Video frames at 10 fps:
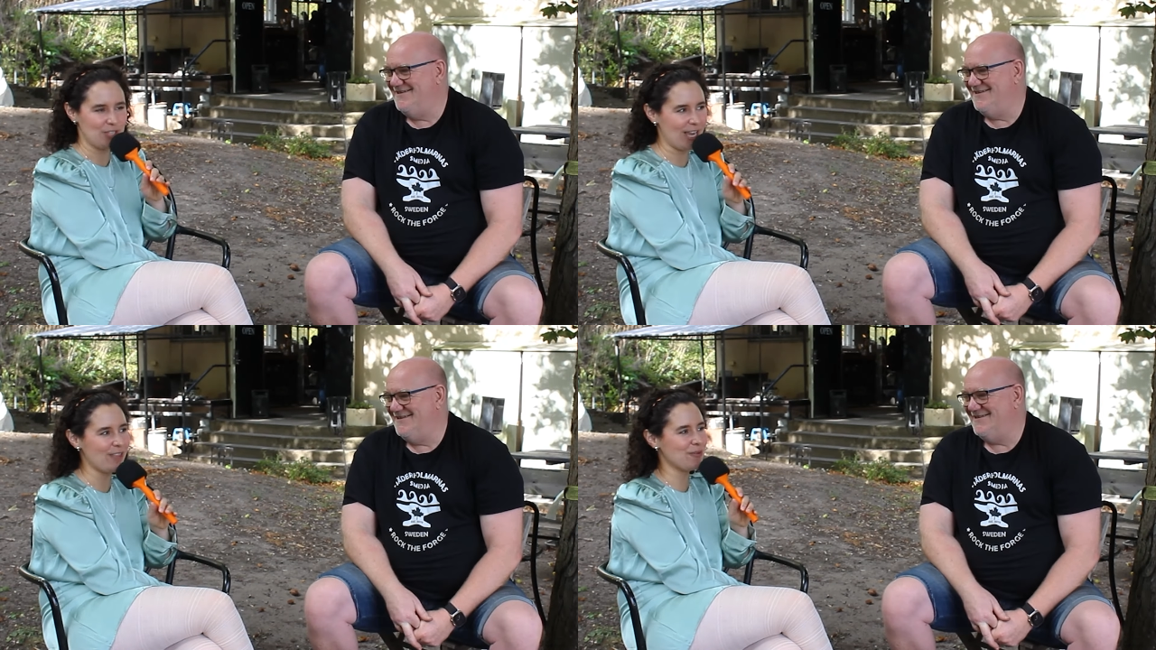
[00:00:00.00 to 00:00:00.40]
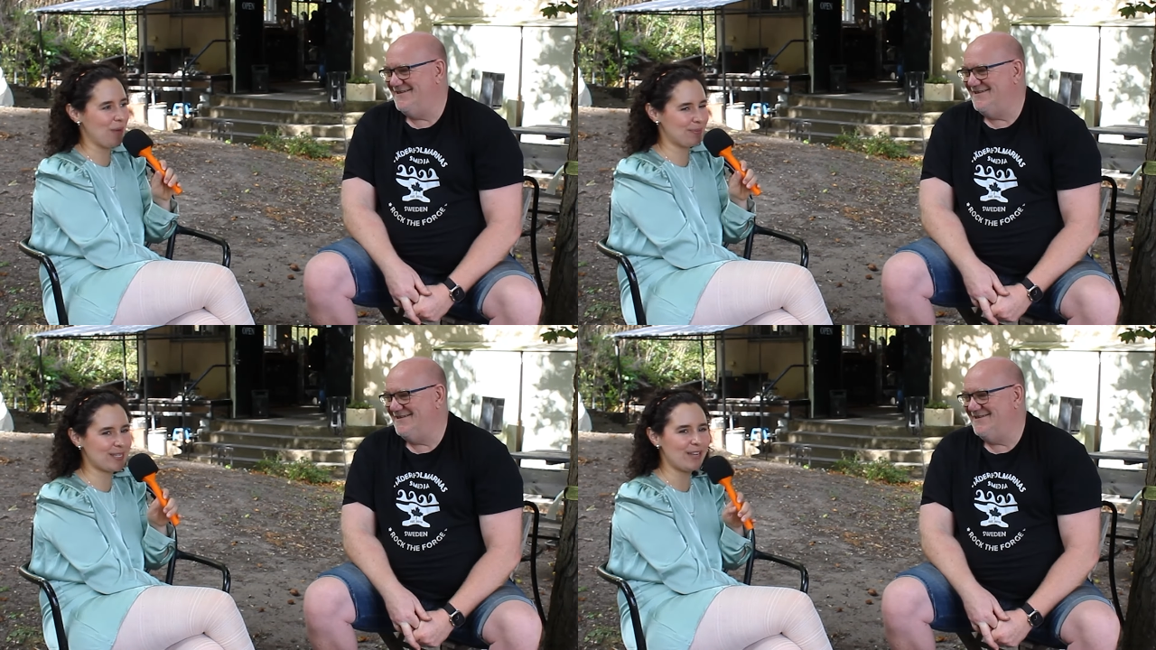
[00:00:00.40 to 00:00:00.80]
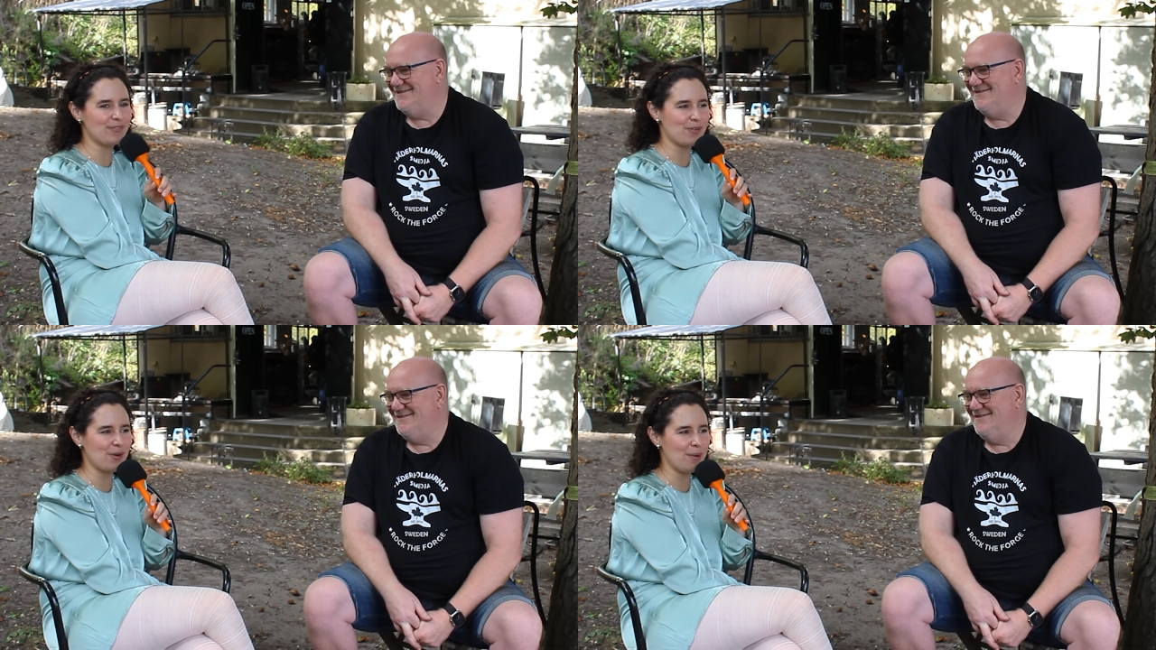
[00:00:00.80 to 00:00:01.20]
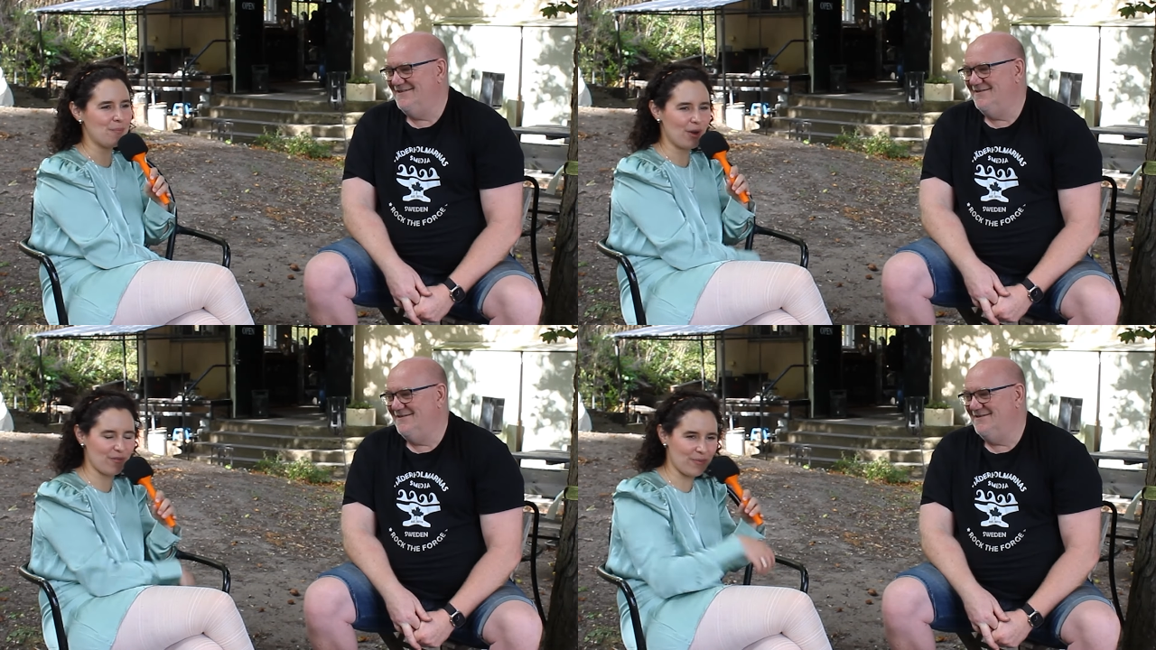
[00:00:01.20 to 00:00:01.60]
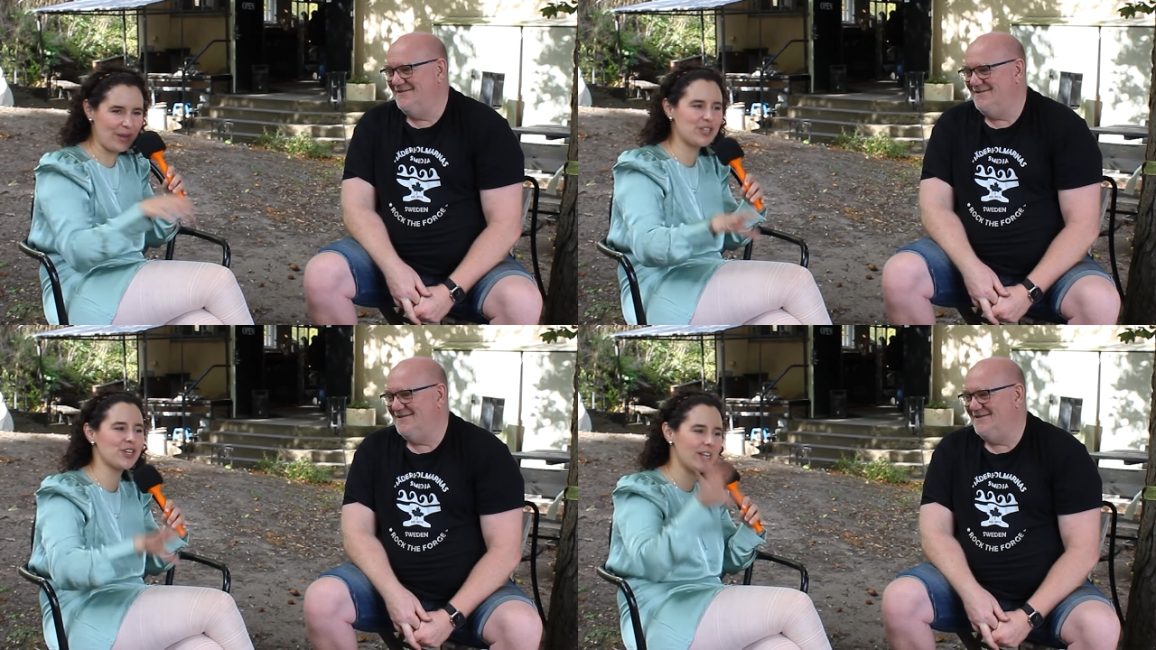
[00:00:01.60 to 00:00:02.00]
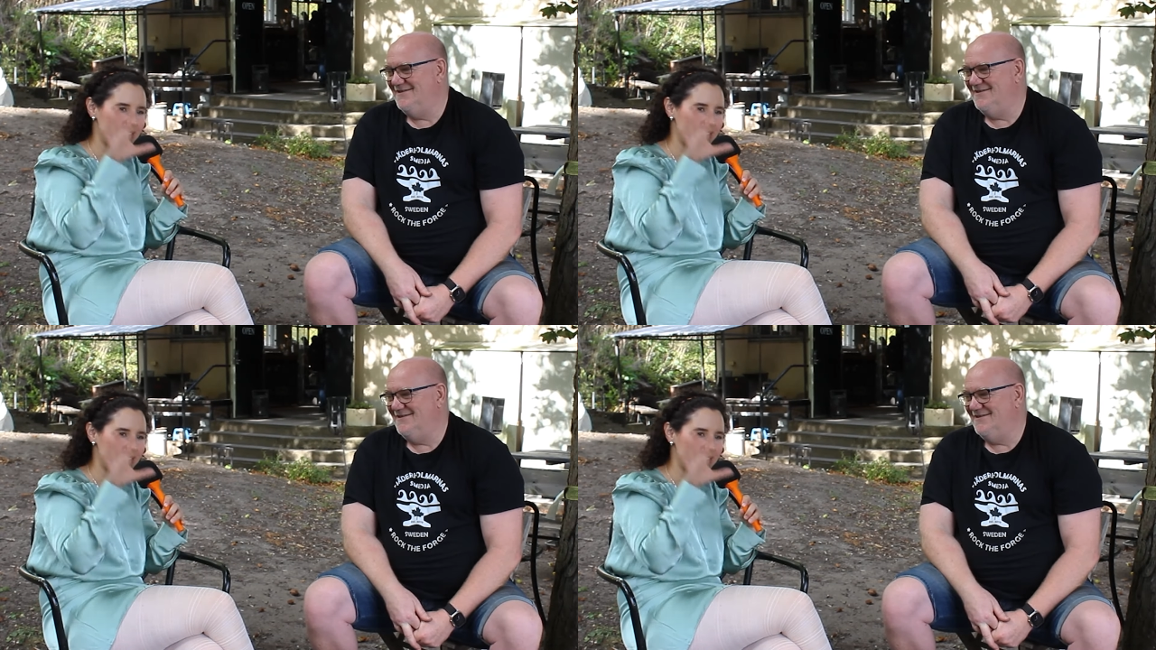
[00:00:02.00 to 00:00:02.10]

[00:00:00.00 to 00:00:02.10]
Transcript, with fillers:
Speaker 1: check out the website for more information